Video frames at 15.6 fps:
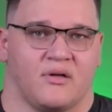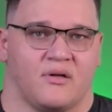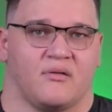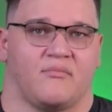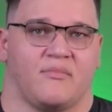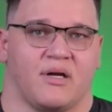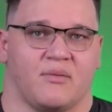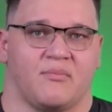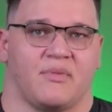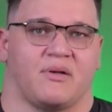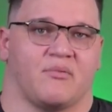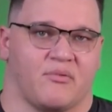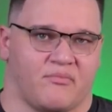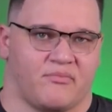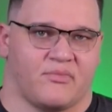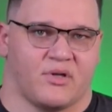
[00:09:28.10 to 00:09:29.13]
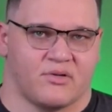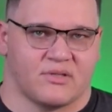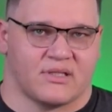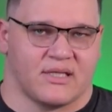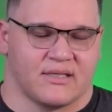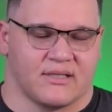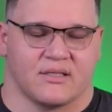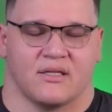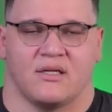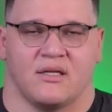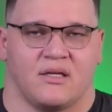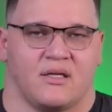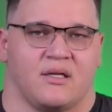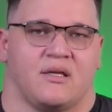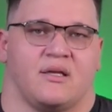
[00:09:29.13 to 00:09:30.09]
bare minimum, those things.
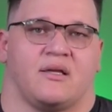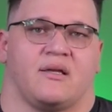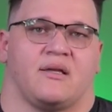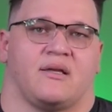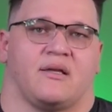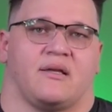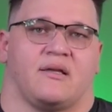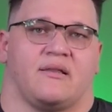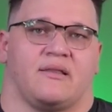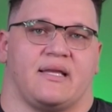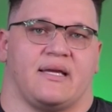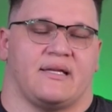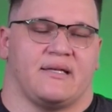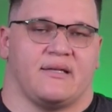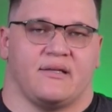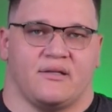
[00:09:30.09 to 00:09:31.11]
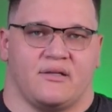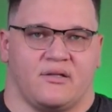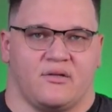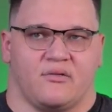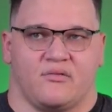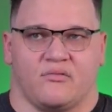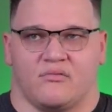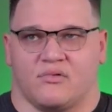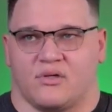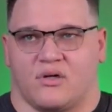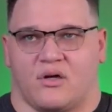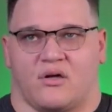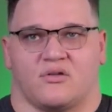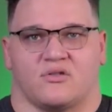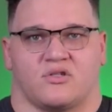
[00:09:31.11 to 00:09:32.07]
Then you would
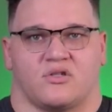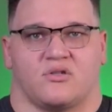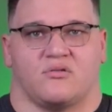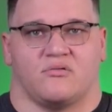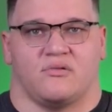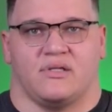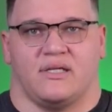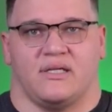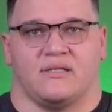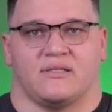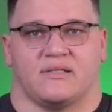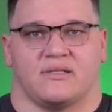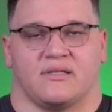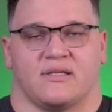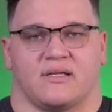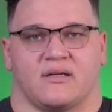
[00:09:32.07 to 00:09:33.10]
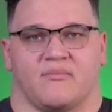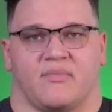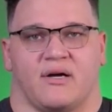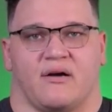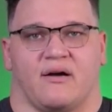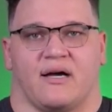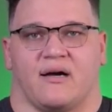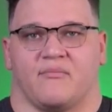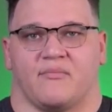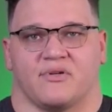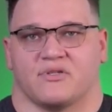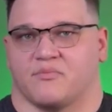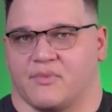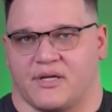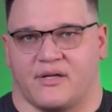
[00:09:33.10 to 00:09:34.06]
also need to think about how
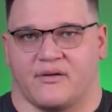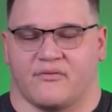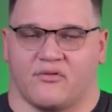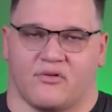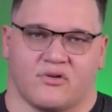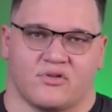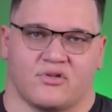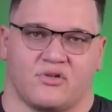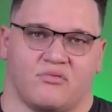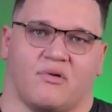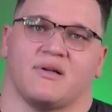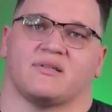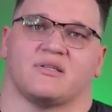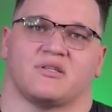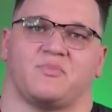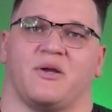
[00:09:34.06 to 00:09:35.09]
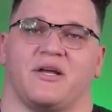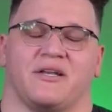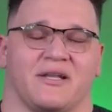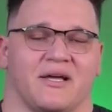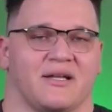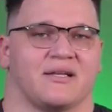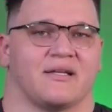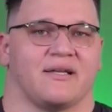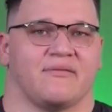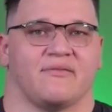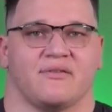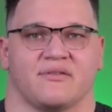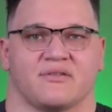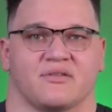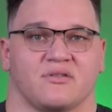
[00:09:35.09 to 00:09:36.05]
much money, of course, you want to spend on a
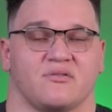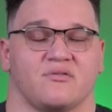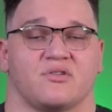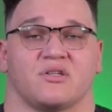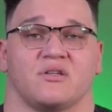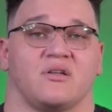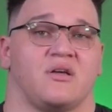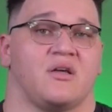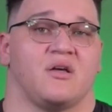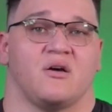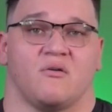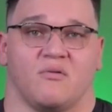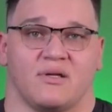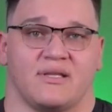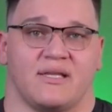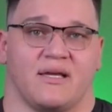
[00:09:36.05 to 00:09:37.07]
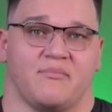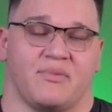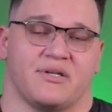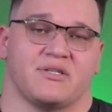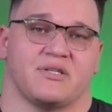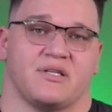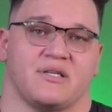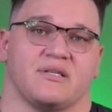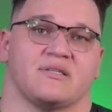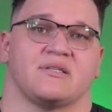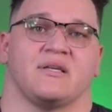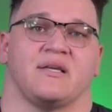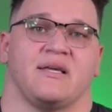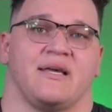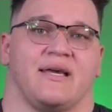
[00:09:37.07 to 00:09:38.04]
given solution, what that budget
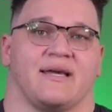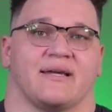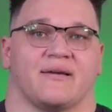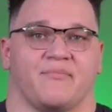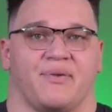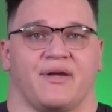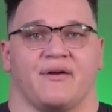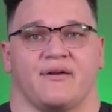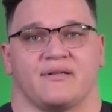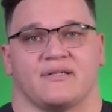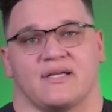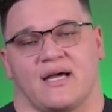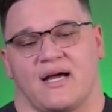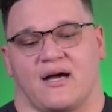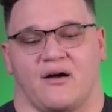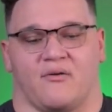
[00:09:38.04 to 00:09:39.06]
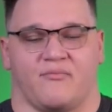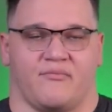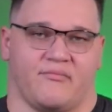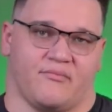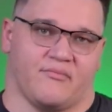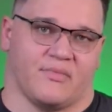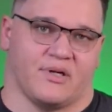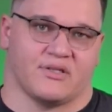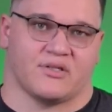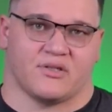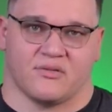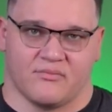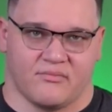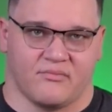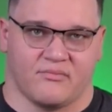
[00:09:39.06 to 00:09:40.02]
is, and compare it to how
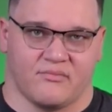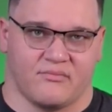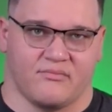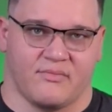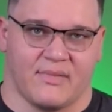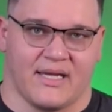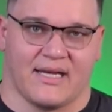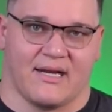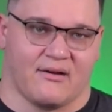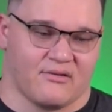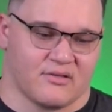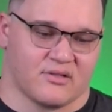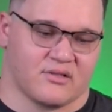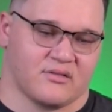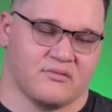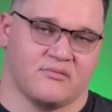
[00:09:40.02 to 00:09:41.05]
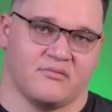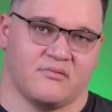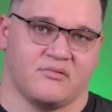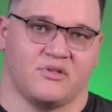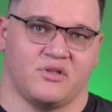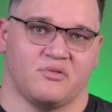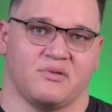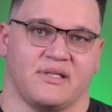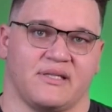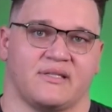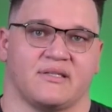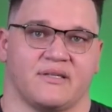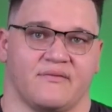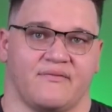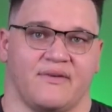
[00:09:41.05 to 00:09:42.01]
much man hours you would need
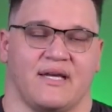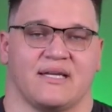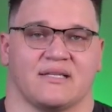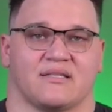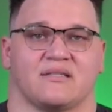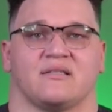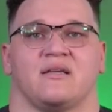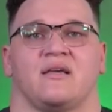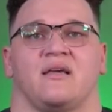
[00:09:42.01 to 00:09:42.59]
to invest,